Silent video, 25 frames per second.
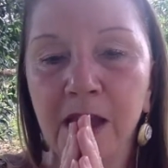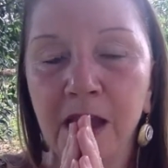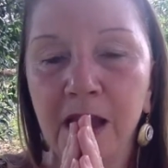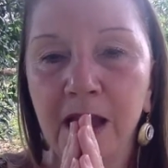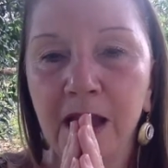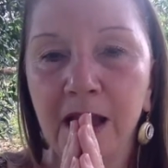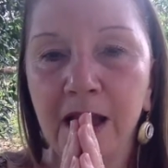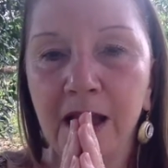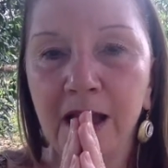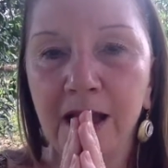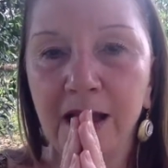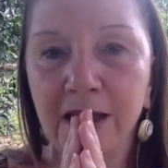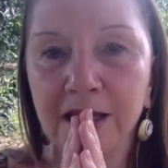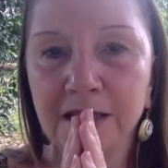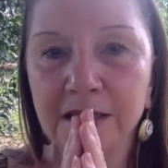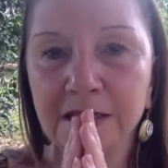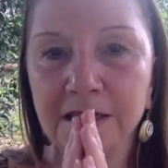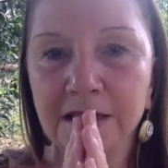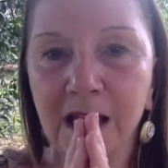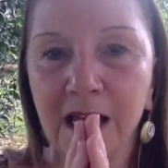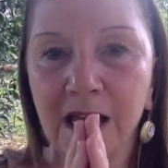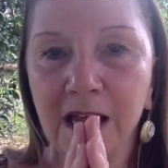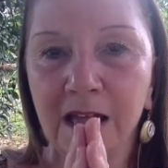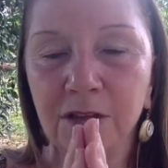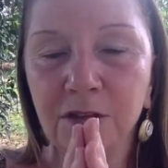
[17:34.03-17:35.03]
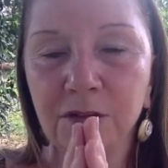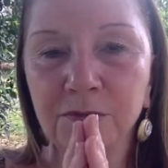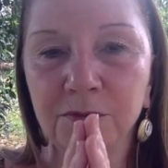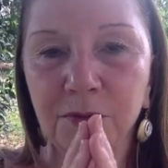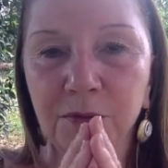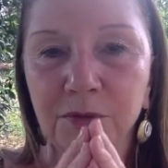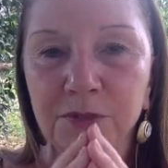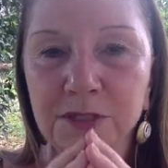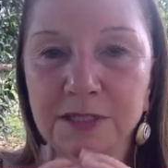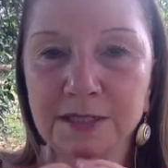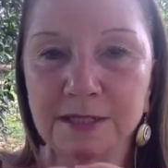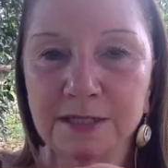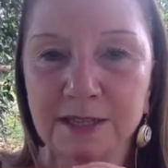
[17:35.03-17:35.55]
And I look
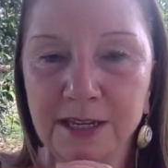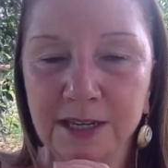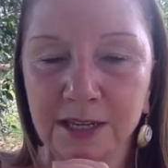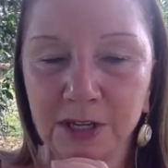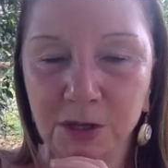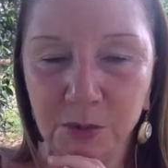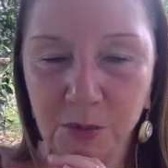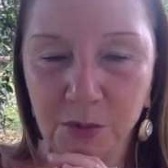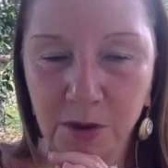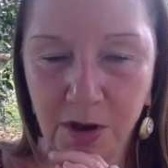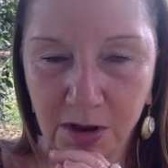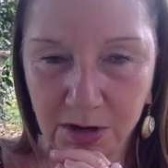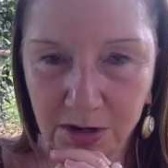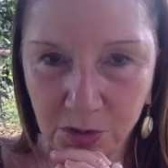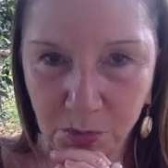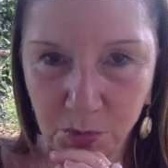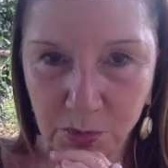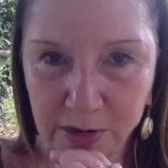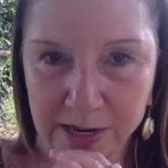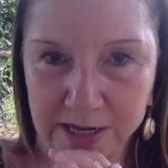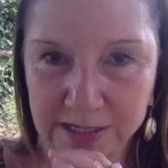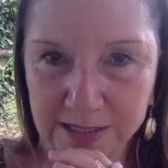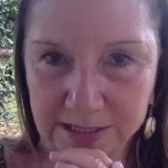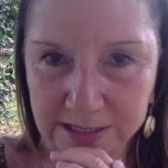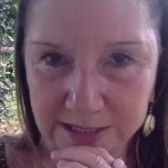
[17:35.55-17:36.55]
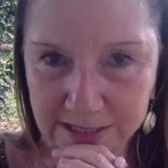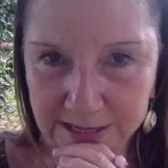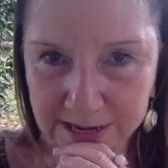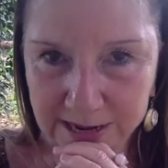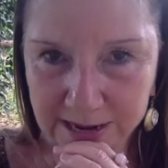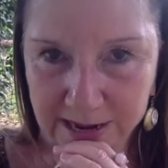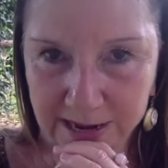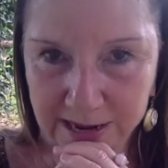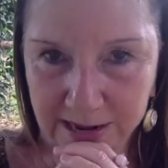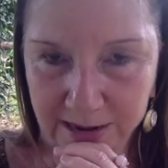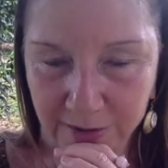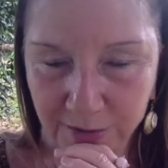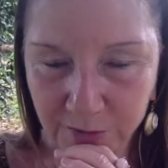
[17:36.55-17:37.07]
forward to seeing you on a
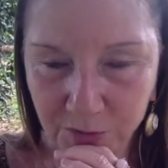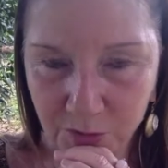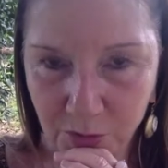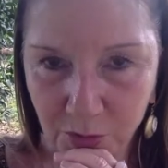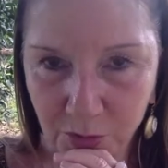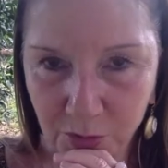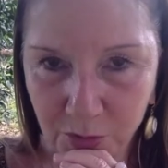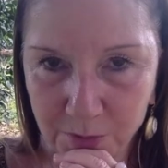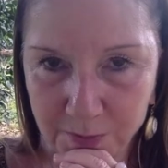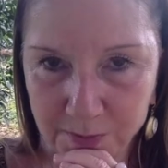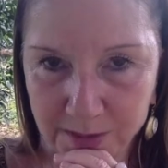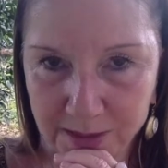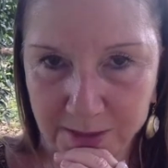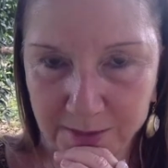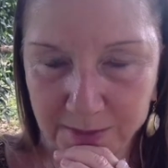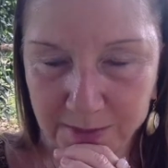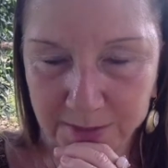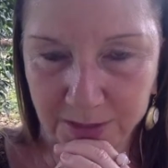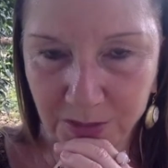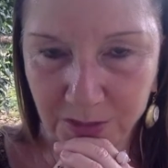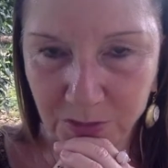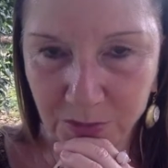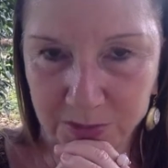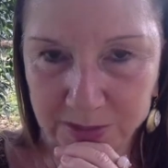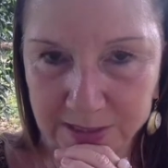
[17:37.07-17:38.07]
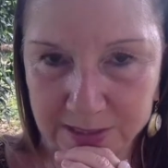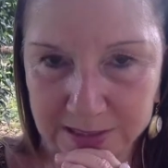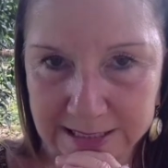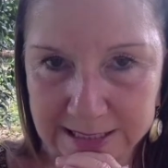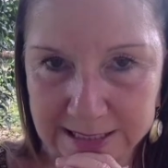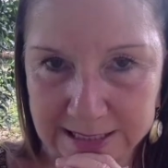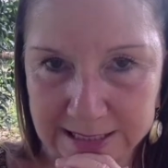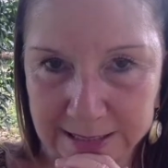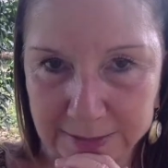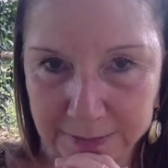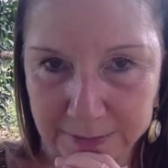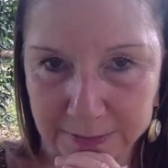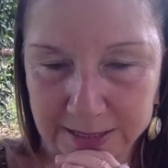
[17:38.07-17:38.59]
Wednesday for my midweek
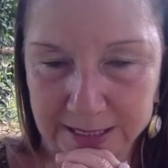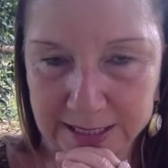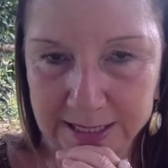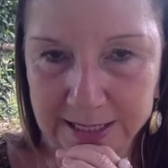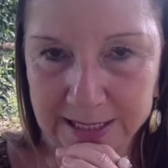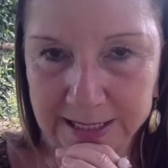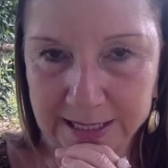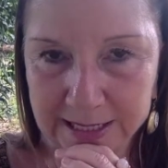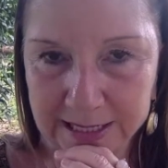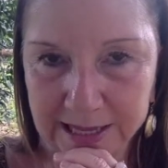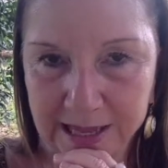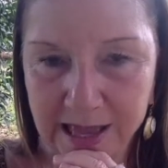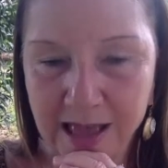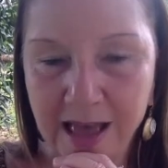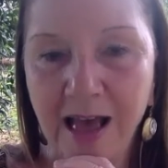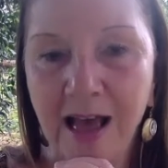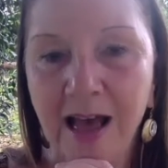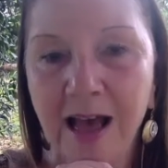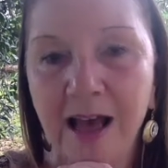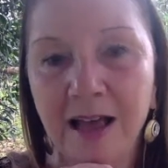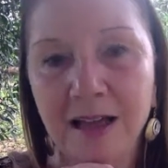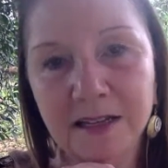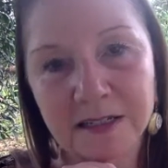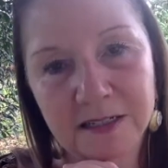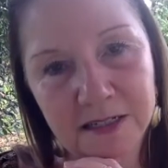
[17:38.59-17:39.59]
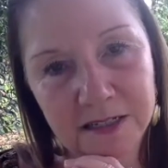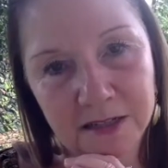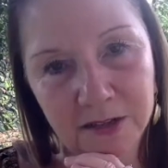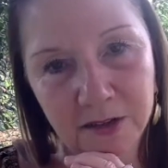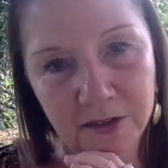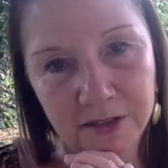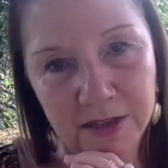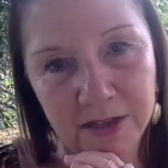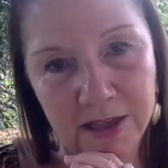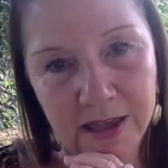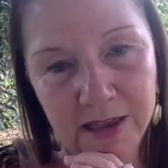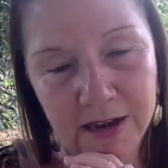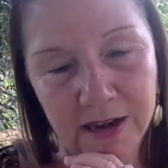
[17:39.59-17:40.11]
sneak peek. Until
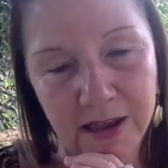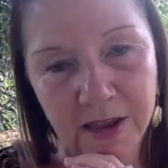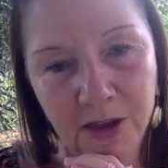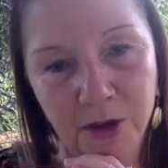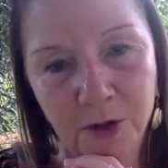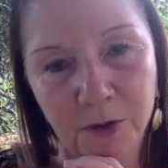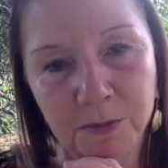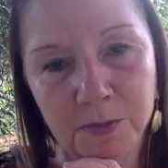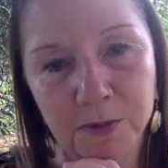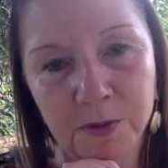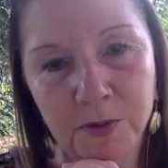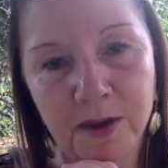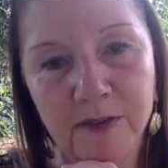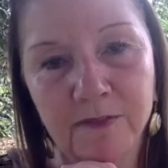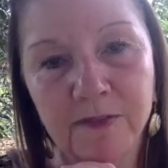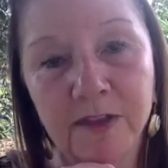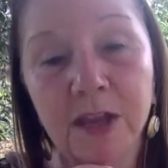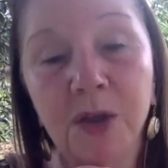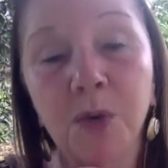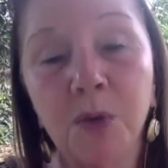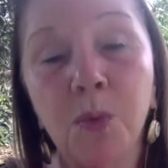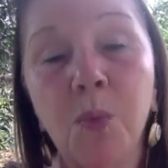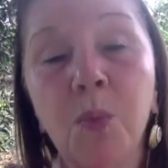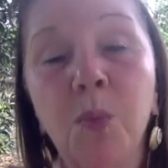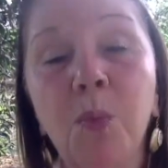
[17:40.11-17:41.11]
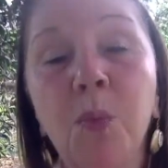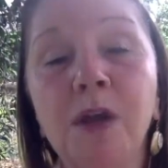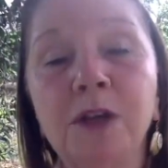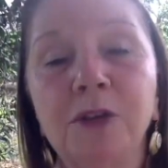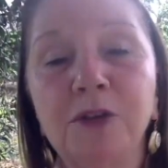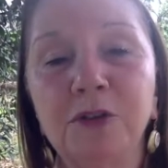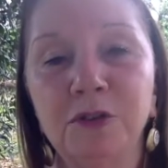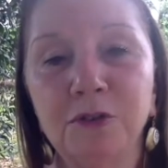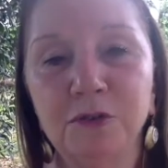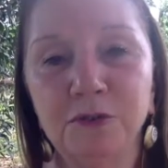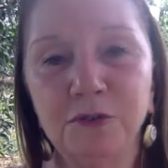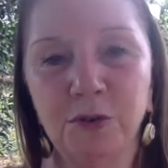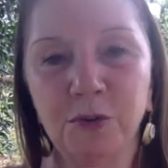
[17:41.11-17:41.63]
then, I hope you have a
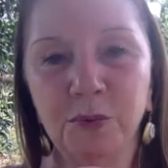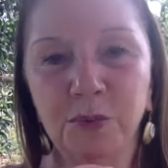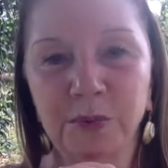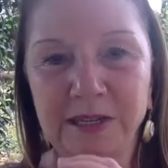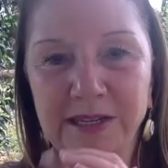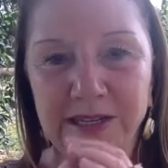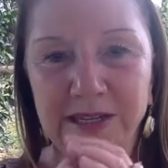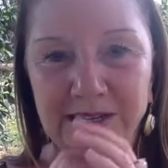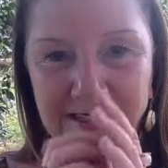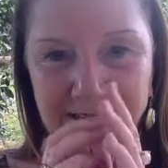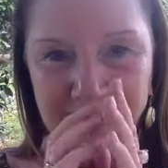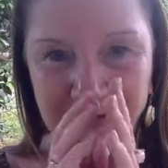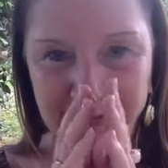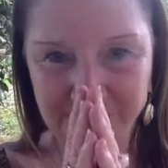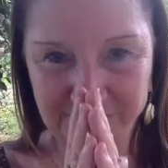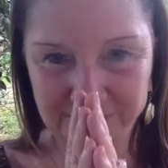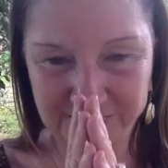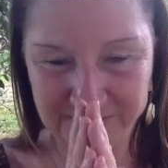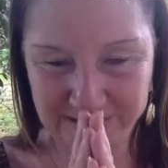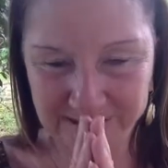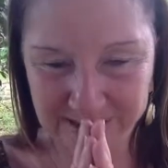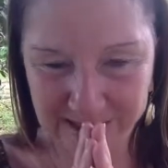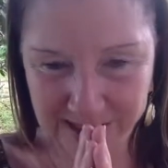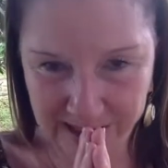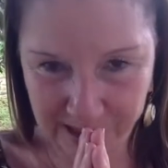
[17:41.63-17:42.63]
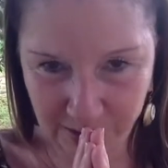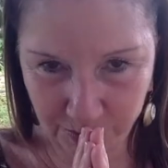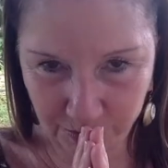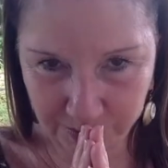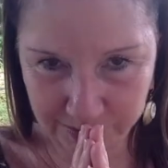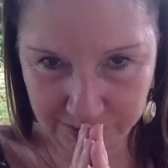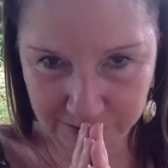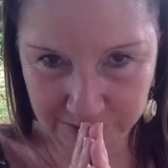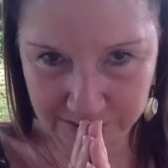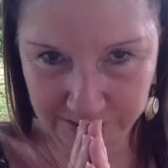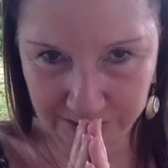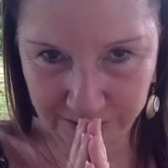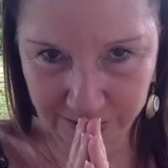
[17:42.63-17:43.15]
wonderful week. I
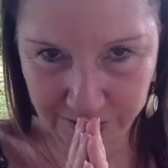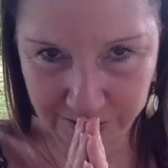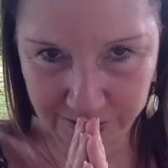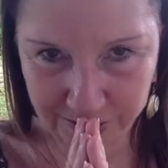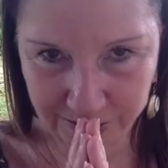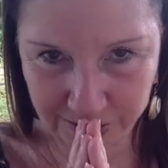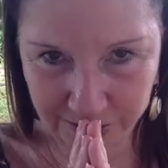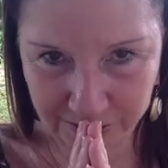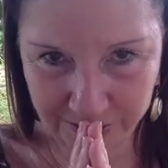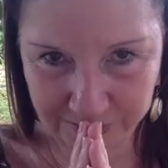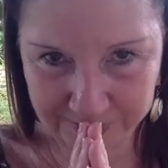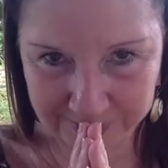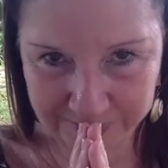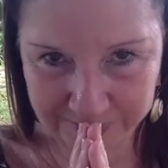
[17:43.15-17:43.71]
will see you soon.